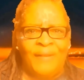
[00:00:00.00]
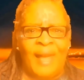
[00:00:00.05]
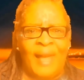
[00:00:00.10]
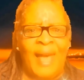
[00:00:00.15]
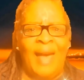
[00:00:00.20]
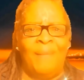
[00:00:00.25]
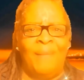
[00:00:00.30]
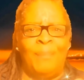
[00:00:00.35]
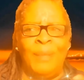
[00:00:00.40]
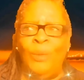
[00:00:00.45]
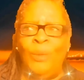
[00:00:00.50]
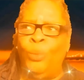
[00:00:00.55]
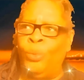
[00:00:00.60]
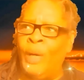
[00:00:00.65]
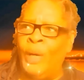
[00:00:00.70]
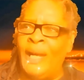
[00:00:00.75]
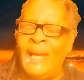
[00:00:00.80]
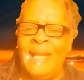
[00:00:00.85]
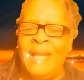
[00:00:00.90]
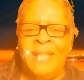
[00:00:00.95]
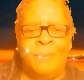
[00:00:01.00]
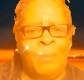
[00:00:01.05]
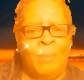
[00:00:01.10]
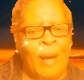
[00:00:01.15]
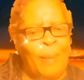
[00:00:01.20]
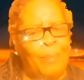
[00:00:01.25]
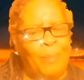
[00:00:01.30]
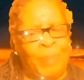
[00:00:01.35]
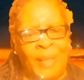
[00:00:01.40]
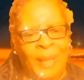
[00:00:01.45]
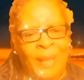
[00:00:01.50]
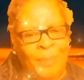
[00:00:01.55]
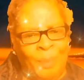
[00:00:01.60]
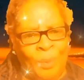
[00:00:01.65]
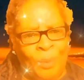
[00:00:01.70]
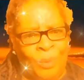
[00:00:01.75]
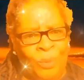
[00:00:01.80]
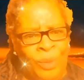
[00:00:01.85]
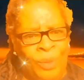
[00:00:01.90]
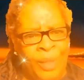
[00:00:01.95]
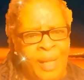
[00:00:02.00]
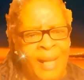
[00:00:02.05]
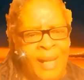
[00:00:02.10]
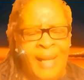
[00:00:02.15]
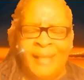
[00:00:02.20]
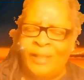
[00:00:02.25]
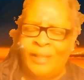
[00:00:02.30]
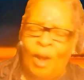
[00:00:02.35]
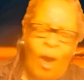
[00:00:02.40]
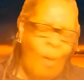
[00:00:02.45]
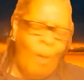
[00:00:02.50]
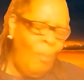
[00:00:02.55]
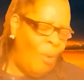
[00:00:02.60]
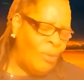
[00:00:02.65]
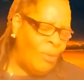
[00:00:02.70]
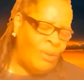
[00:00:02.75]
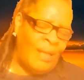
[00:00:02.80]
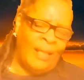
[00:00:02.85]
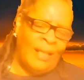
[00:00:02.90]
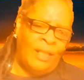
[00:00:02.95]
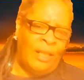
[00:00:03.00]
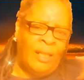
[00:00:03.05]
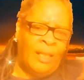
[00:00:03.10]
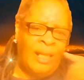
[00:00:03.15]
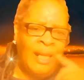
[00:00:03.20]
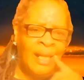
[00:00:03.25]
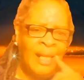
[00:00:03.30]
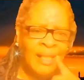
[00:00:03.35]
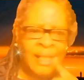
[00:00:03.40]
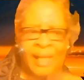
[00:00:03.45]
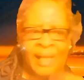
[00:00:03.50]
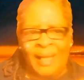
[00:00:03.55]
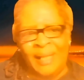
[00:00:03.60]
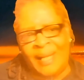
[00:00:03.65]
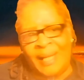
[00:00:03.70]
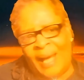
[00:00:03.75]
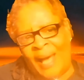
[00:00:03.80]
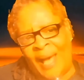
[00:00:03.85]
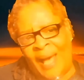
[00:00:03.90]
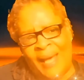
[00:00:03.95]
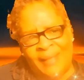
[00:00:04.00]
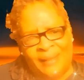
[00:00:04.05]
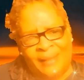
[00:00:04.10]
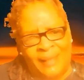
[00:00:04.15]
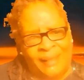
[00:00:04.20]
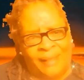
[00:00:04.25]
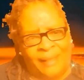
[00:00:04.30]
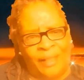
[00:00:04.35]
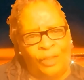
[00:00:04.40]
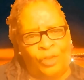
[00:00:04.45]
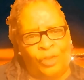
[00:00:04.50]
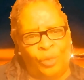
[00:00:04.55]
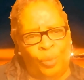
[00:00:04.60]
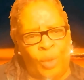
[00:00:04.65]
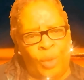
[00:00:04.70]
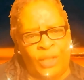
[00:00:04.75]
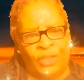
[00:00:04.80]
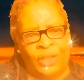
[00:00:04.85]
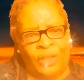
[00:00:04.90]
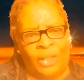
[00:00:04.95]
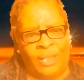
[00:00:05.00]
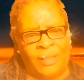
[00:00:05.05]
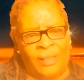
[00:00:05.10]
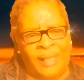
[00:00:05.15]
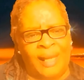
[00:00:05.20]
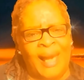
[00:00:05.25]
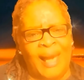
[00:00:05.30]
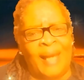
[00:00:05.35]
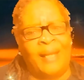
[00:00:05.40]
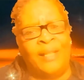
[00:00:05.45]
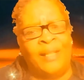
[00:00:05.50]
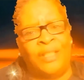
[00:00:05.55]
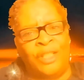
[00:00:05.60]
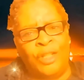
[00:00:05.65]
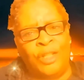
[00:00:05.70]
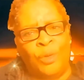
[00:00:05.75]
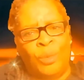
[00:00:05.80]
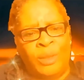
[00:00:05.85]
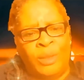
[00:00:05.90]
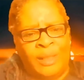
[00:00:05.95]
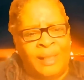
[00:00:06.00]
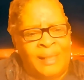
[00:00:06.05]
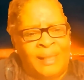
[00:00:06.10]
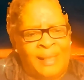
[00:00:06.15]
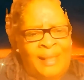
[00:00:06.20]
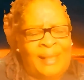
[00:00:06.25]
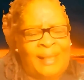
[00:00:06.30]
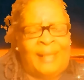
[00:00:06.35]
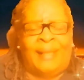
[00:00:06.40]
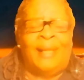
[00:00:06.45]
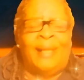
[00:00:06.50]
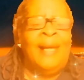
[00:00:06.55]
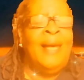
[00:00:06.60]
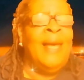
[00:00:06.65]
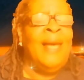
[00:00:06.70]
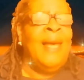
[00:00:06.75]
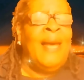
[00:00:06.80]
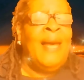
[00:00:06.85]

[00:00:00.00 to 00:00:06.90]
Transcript: to have to have be raised by people, it's almost like your kids are in a hostage situation because they got to deal with this